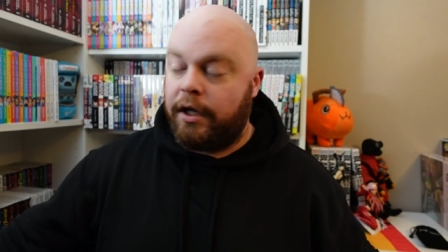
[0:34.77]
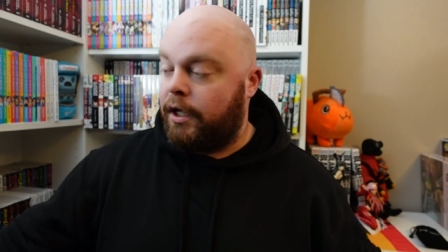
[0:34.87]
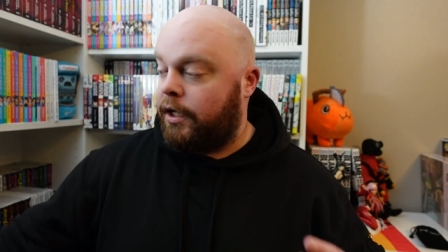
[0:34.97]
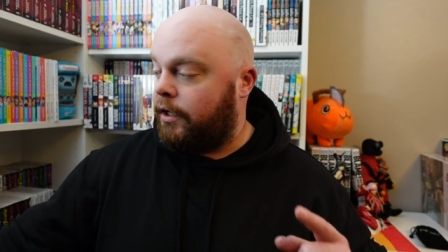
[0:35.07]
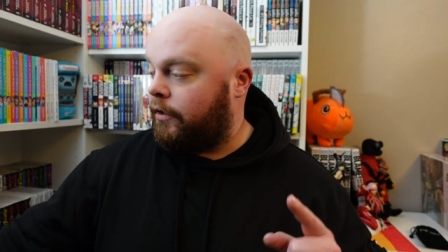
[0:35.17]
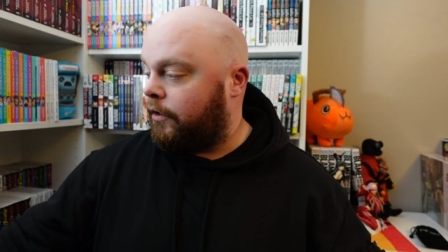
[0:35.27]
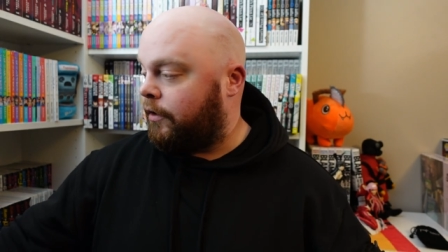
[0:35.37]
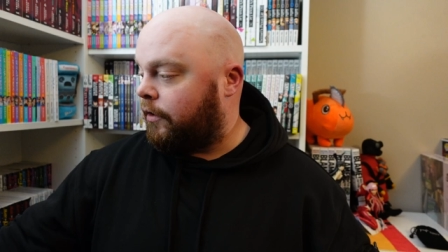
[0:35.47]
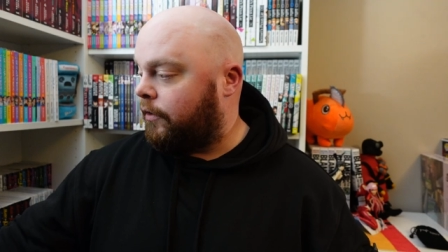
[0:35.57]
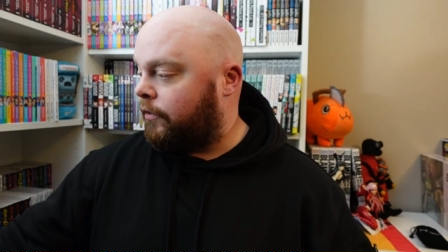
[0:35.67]

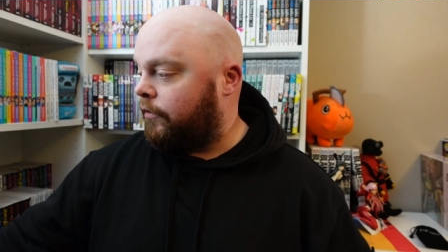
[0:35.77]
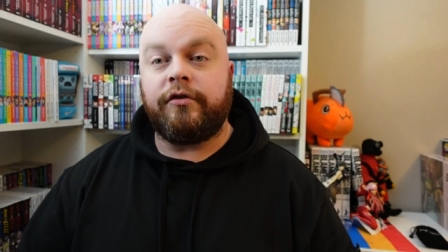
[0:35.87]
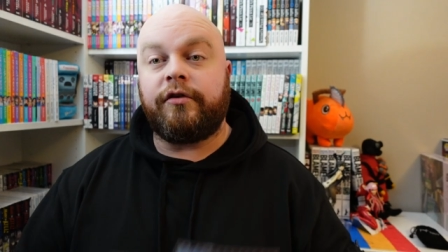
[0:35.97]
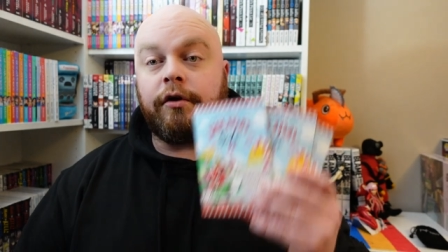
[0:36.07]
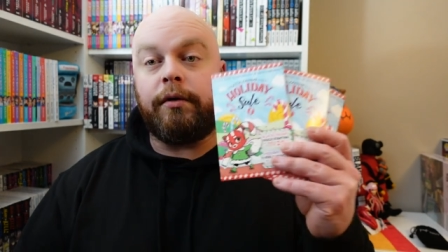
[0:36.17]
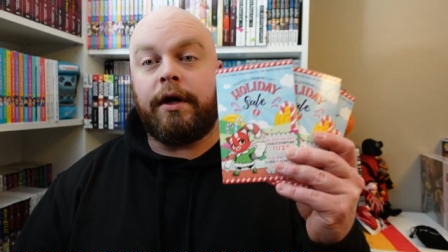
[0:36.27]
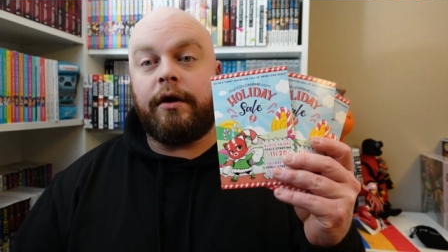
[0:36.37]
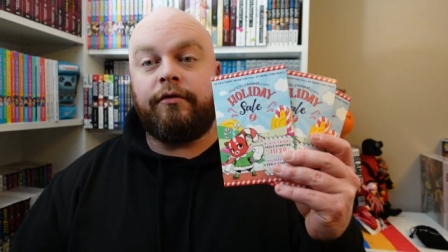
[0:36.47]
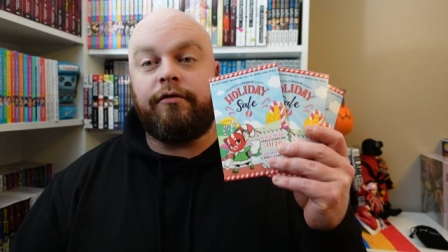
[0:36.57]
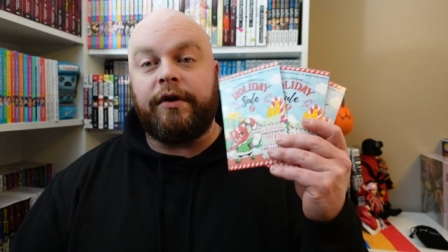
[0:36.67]
And stick
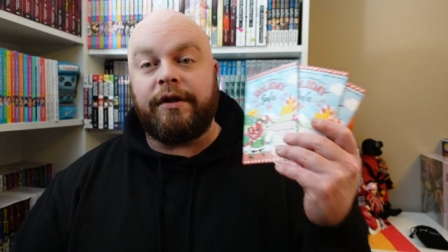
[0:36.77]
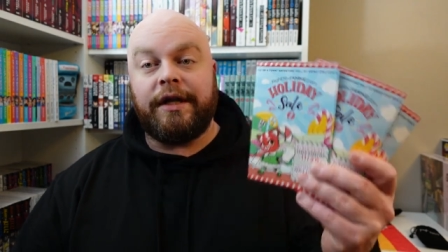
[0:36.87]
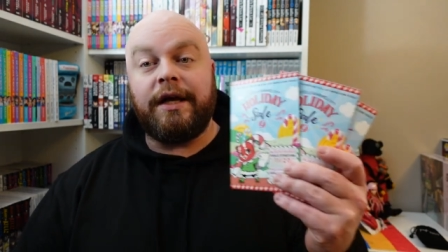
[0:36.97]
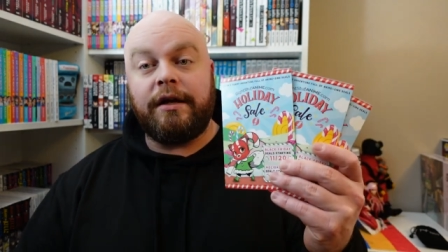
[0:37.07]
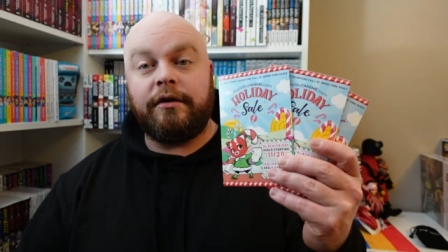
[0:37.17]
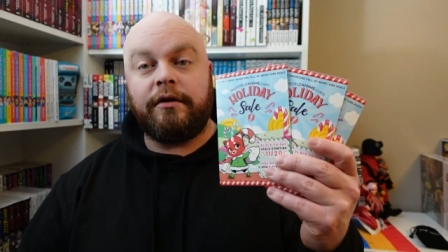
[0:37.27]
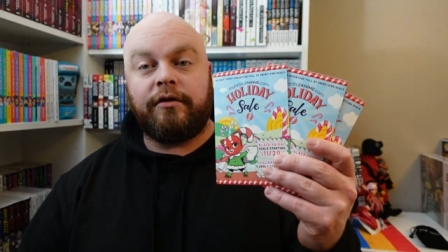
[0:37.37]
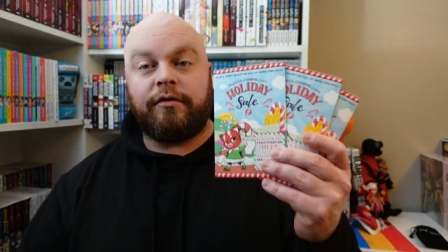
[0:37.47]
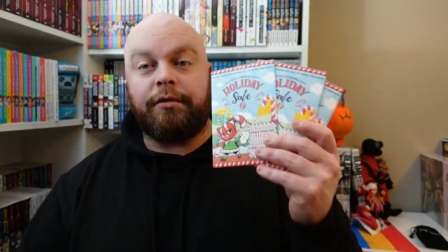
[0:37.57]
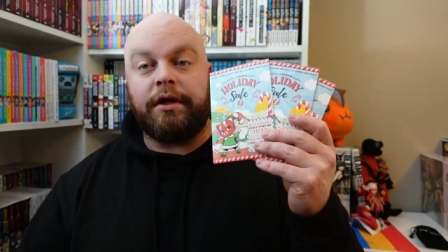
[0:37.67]
around at the end,
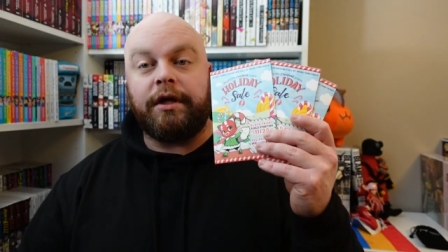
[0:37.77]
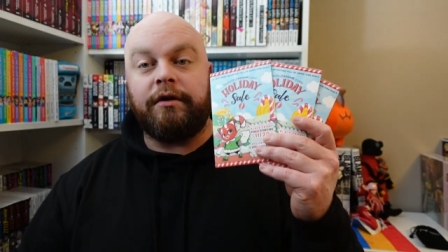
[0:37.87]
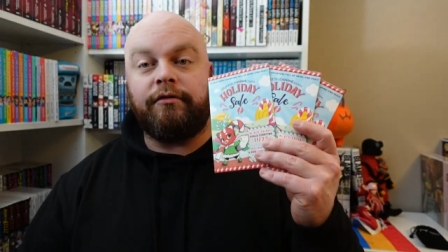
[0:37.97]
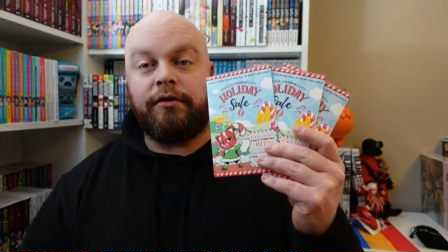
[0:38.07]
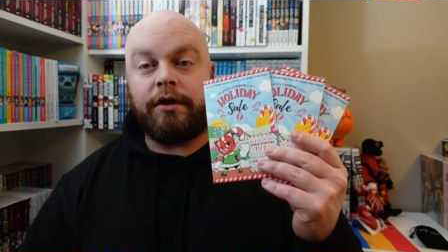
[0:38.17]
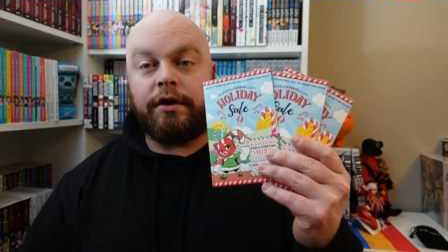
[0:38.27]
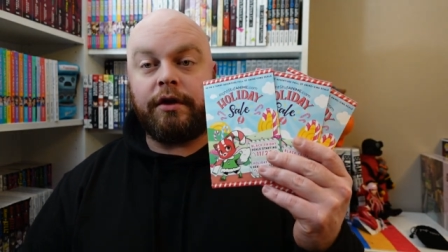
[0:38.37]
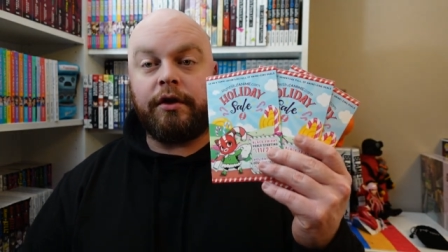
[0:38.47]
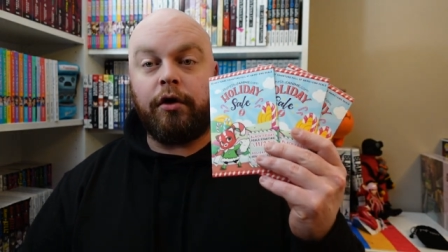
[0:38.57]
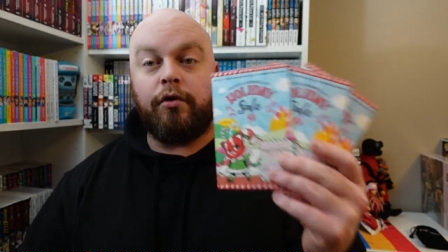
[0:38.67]
because I'm going to give
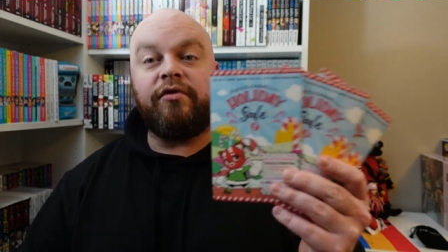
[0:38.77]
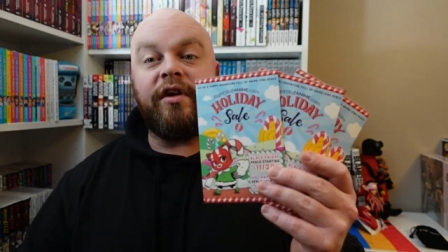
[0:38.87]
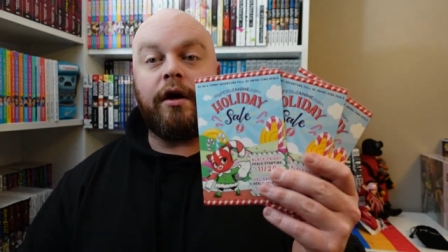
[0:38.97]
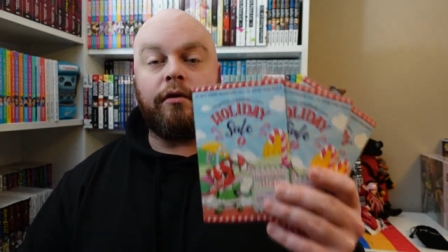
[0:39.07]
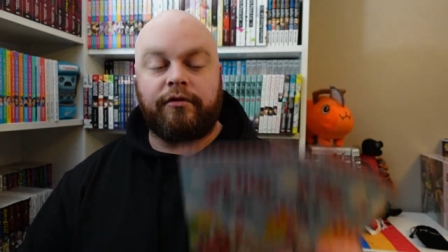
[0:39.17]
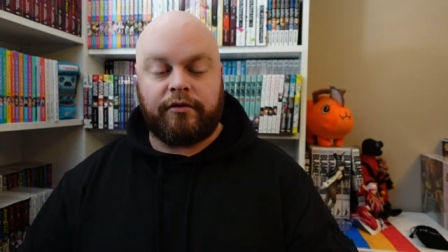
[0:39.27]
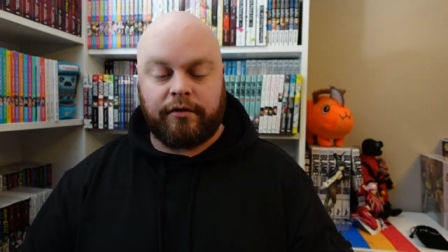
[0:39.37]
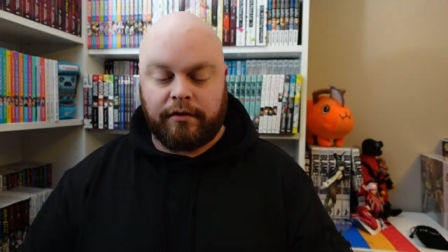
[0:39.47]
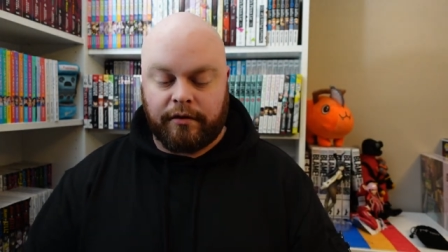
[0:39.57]
the codes out